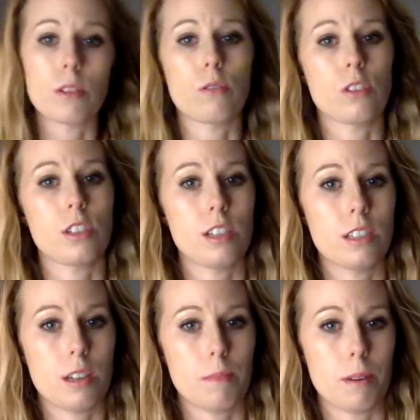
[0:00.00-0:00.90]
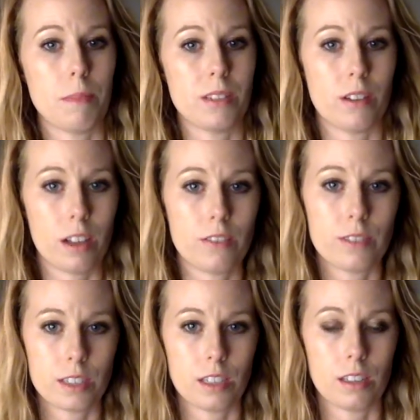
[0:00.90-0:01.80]
So she ended up in a mental health
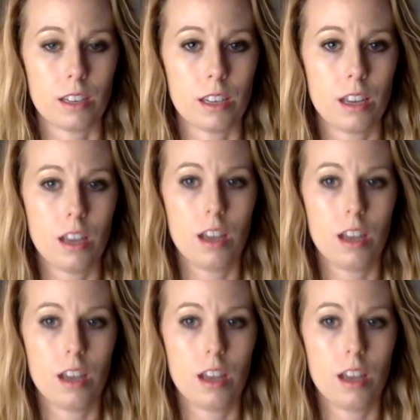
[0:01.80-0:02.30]
facility.